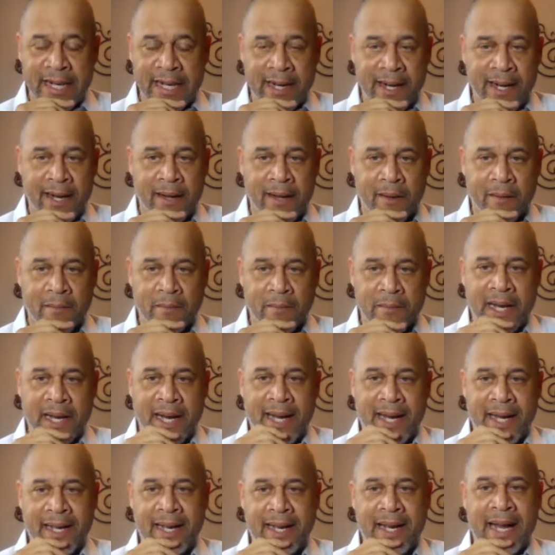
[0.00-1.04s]

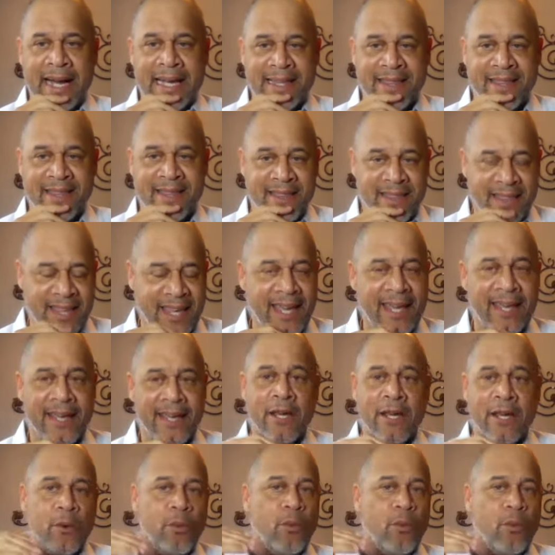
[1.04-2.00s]
I think